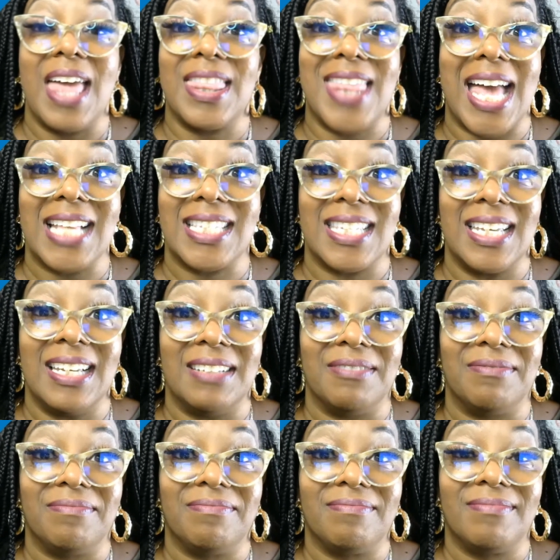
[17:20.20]
And that's it.
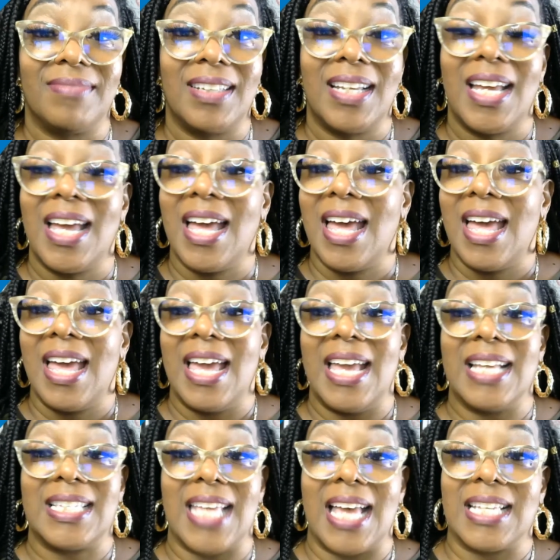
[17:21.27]

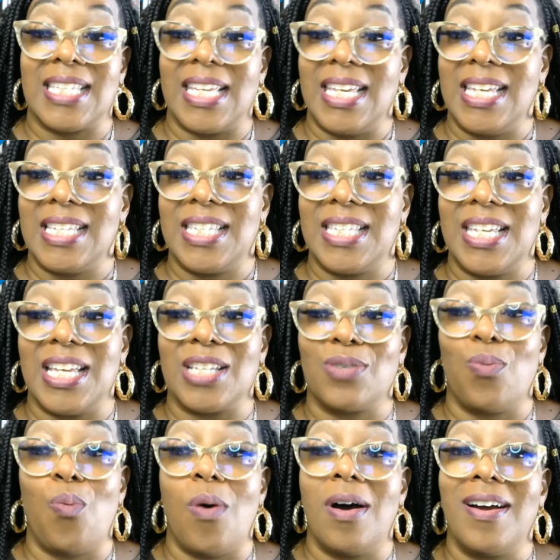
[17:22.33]
It's as easy
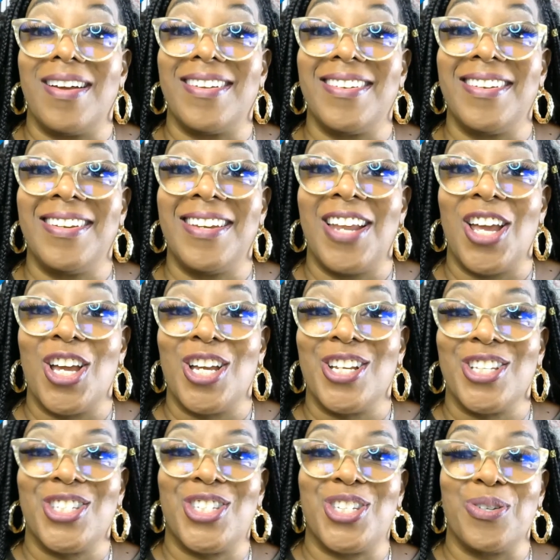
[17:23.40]
as 1,
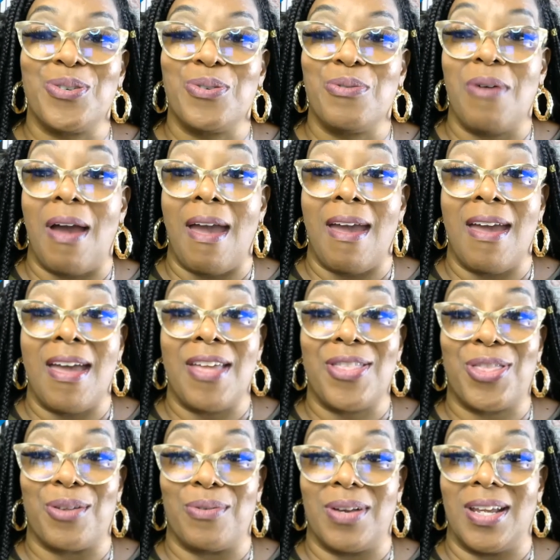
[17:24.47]
2,
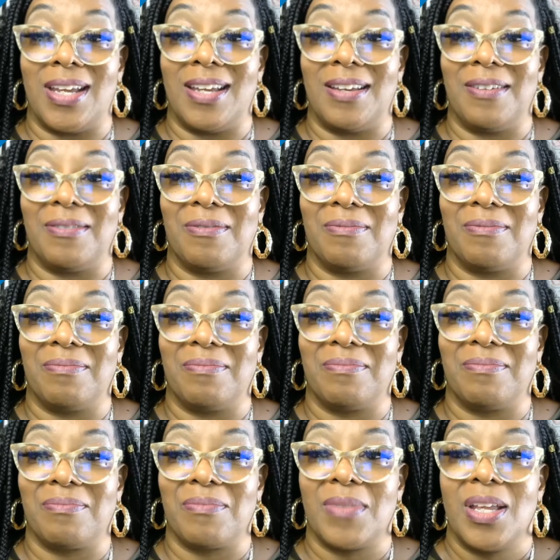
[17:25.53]
and 3.
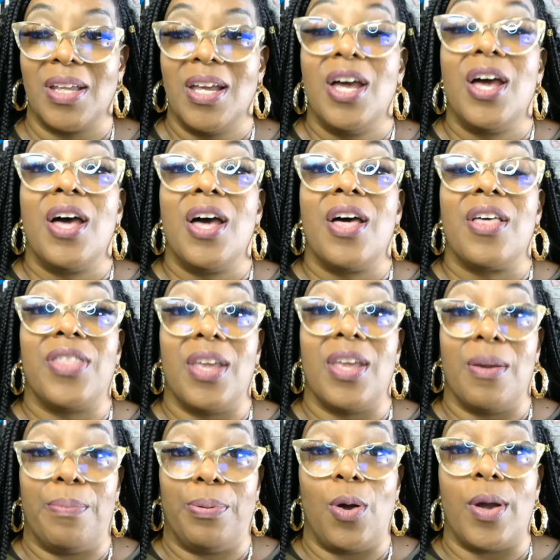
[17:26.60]

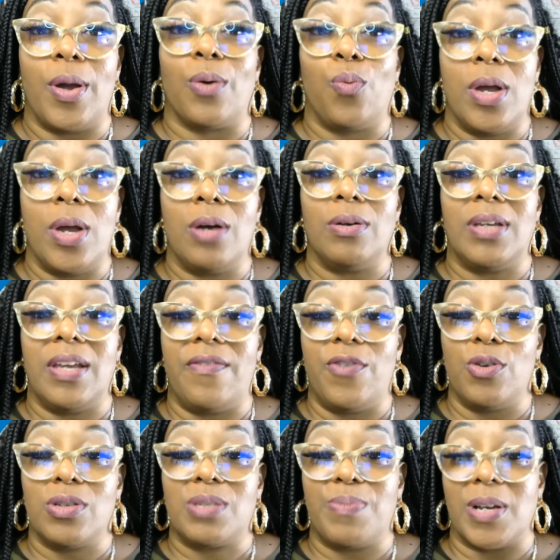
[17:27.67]
The employer will
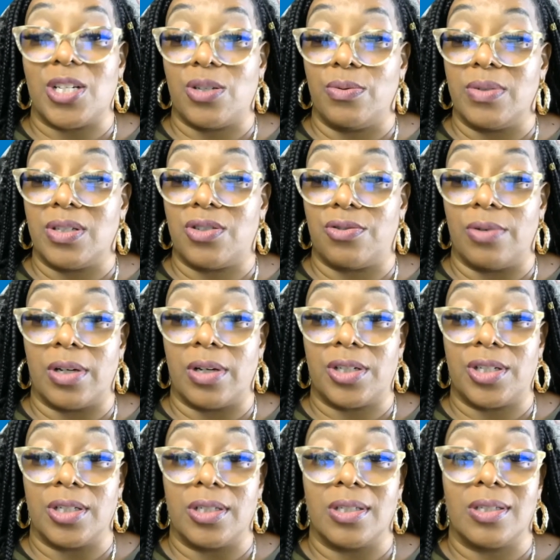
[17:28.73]
give you special
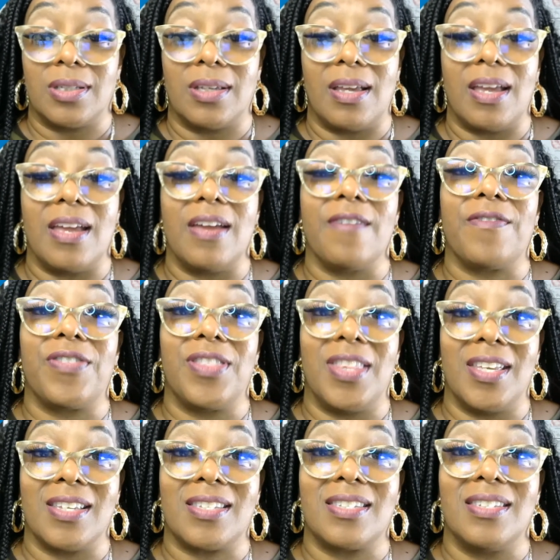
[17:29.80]
instructions if
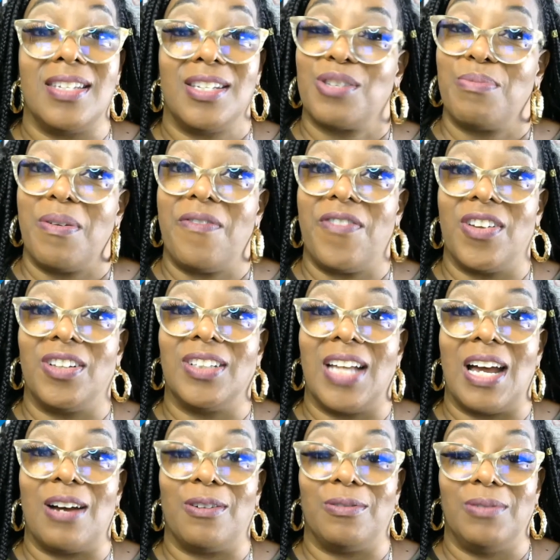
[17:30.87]
this needs to be
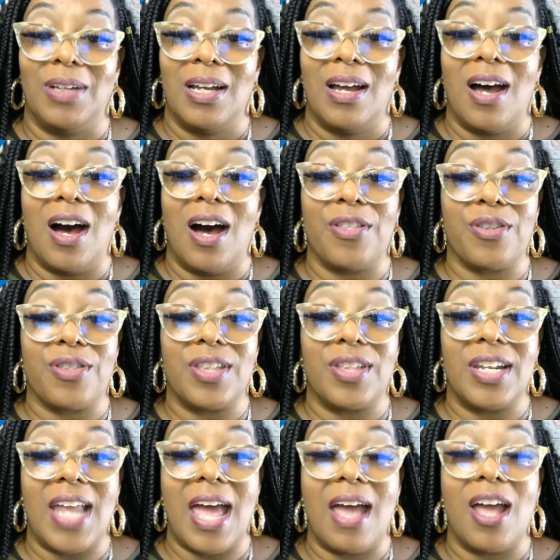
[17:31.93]
filled out. Other
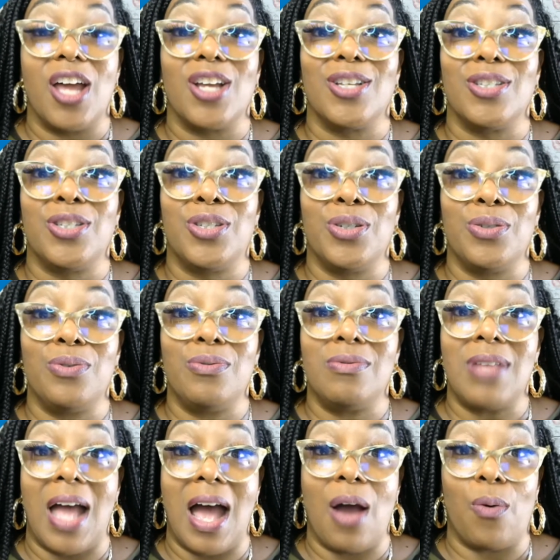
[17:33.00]
than that,
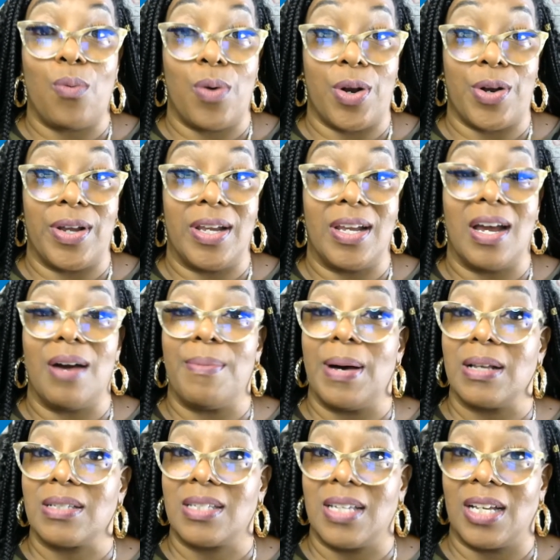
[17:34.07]
do not worry
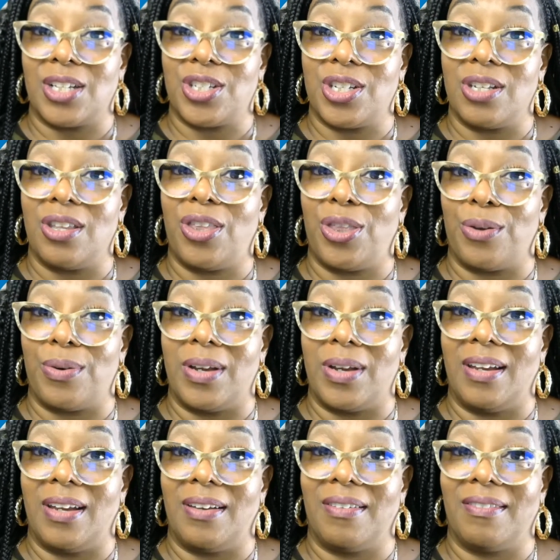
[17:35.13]
about Section
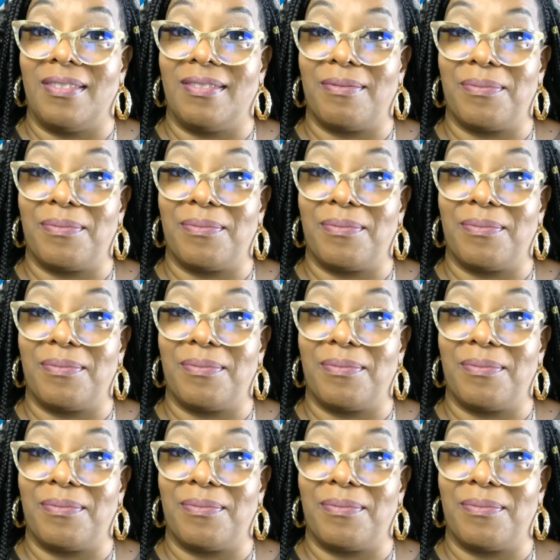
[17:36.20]
3.